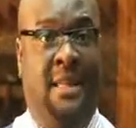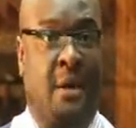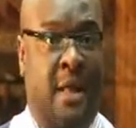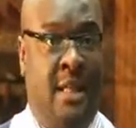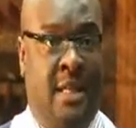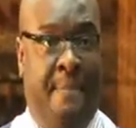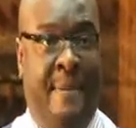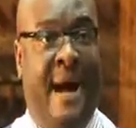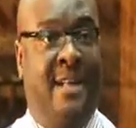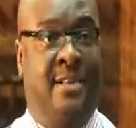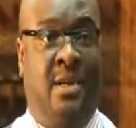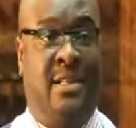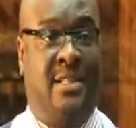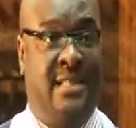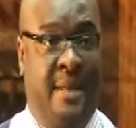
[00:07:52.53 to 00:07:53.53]
the
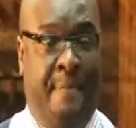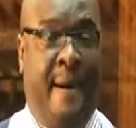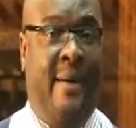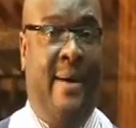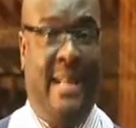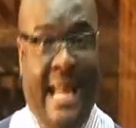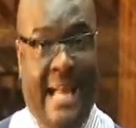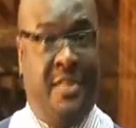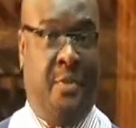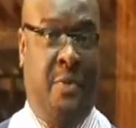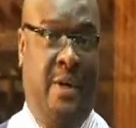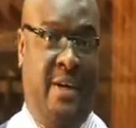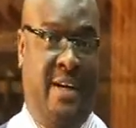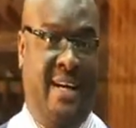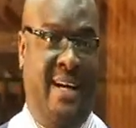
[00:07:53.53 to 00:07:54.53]
PowerTalks, the Power
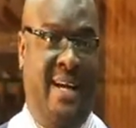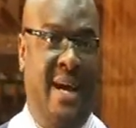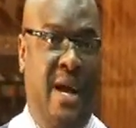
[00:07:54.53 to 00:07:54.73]
Network.